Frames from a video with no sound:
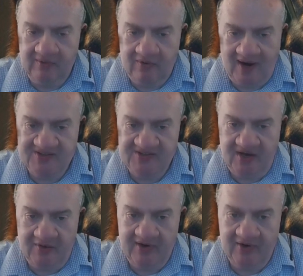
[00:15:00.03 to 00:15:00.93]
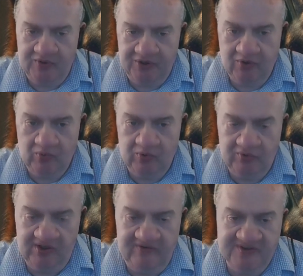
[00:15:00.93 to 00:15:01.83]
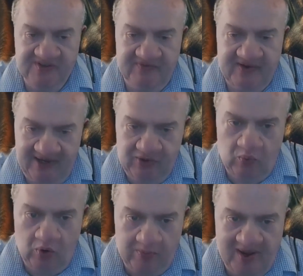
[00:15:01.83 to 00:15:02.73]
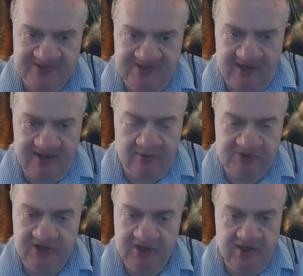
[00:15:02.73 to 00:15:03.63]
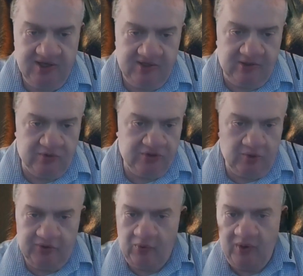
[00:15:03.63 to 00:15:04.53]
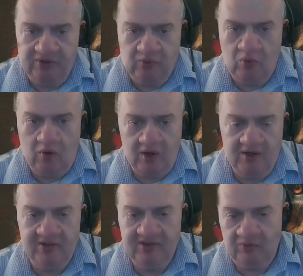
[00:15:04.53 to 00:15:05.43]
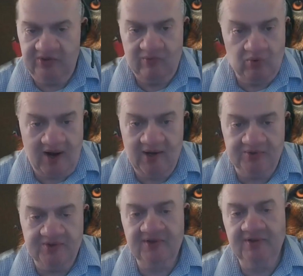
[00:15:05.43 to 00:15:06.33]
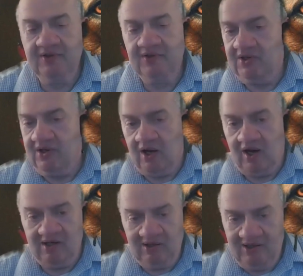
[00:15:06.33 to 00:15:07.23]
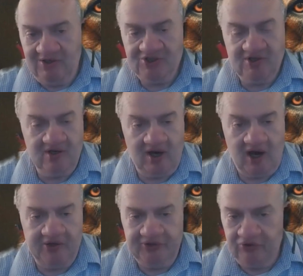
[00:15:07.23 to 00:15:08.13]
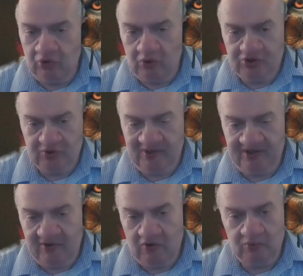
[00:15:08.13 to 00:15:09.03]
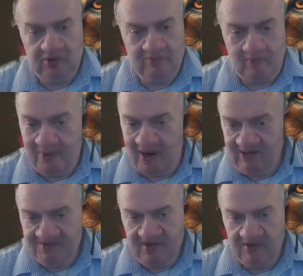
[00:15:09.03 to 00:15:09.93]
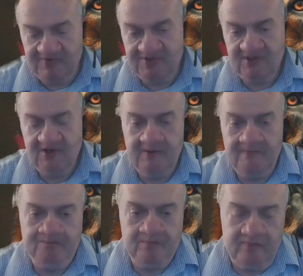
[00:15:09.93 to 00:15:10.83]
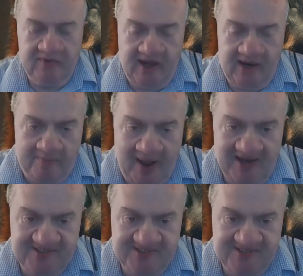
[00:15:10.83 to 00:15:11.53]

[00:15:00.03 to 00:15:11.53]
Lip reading: grassy area where the dog would relieve itself. I had to walk past that house. There was no other way to walk. And when they were out, unleashed, no control by their owner, by themselves, they had a pack